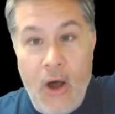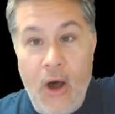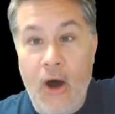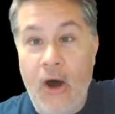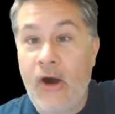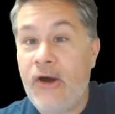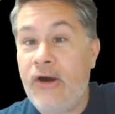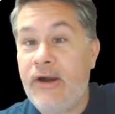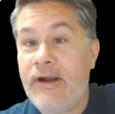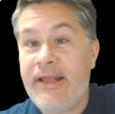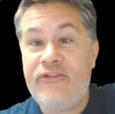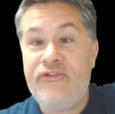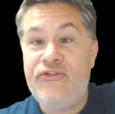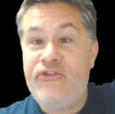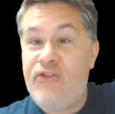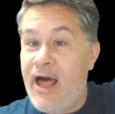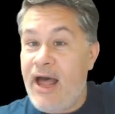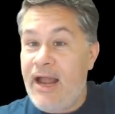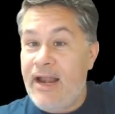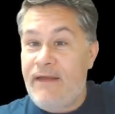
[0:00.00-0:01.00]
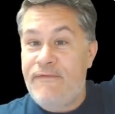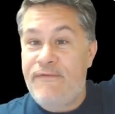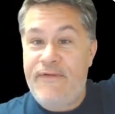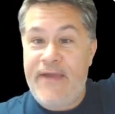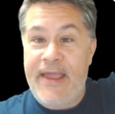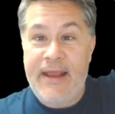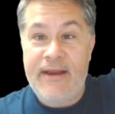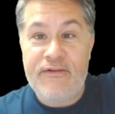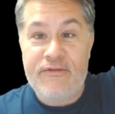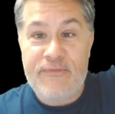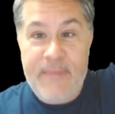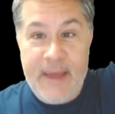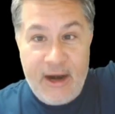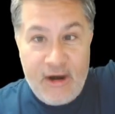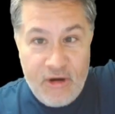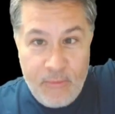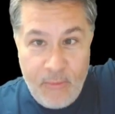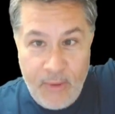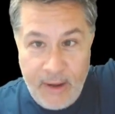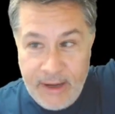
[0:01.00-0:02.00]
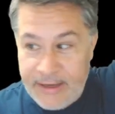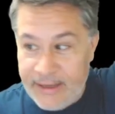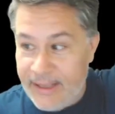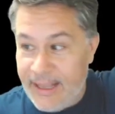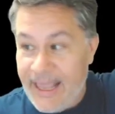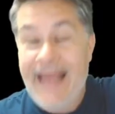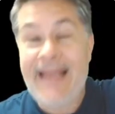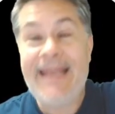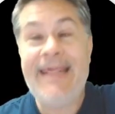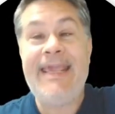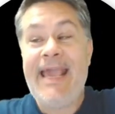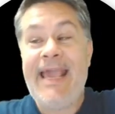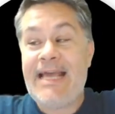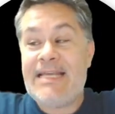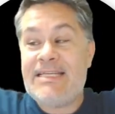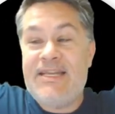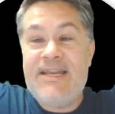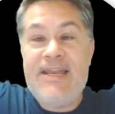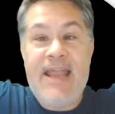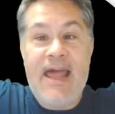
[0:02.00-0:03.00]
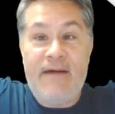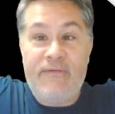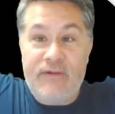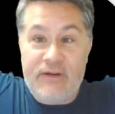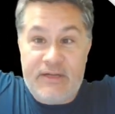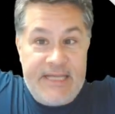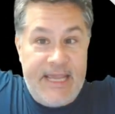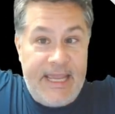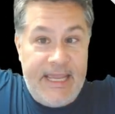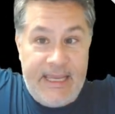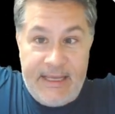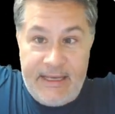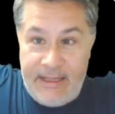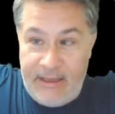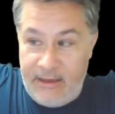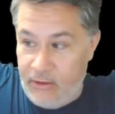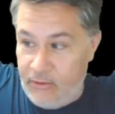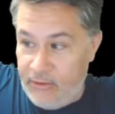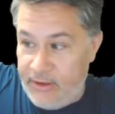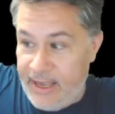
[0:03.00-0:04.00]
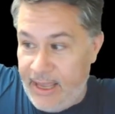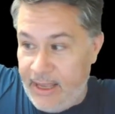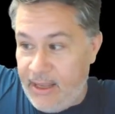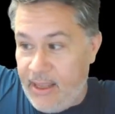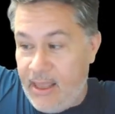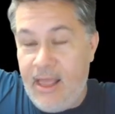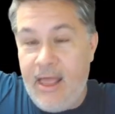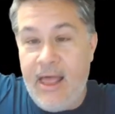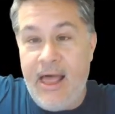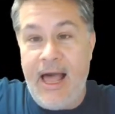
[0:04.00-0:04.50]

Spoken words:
Art is not a fan of marijuana, and he has never taken it, okay?